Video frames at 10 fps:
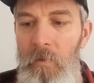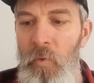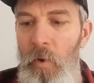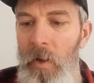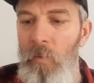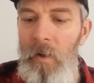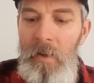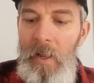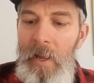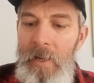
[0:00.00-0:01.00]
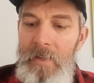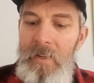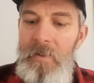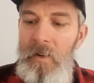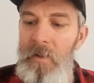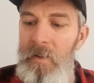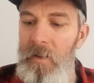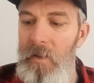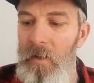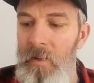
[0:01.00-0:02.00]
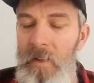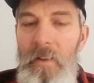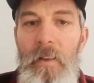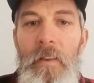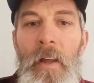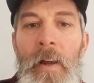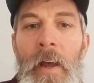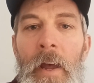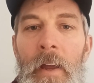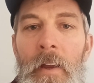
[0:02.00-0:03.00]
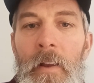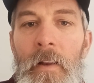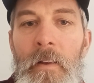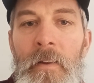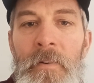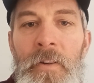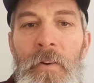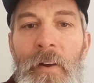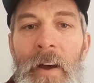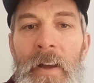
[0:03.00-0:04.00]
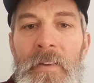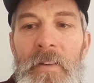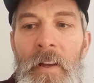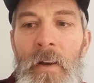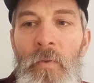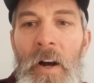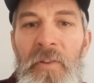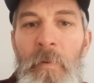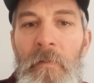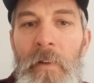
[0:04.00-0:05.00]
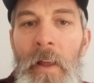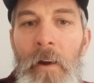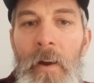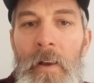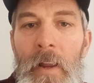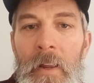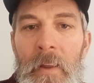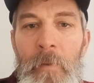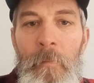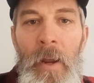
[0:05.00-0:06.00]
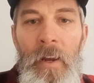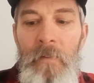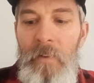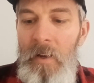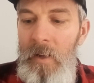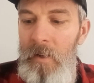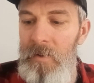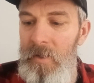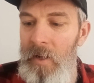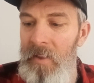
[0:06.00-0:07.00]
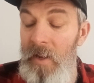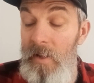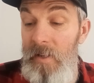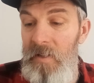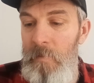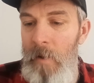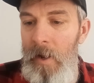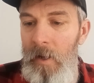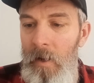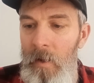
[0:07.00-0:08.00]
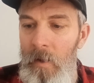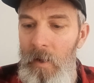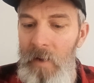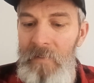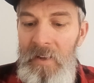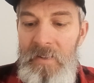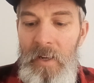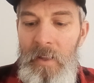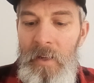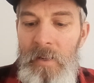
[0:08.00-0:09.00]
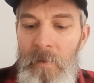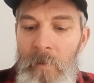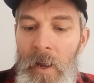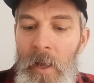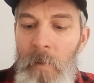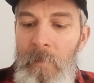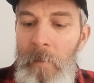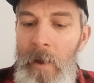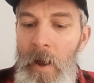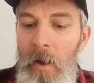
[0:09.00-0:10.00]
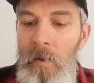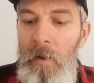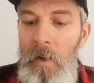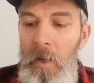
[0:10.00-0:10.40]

21 days, he starts that guy. There's two guys, Watchmen for That Great Day. They've been making videos, and I think this might, if they see this, it might help them out.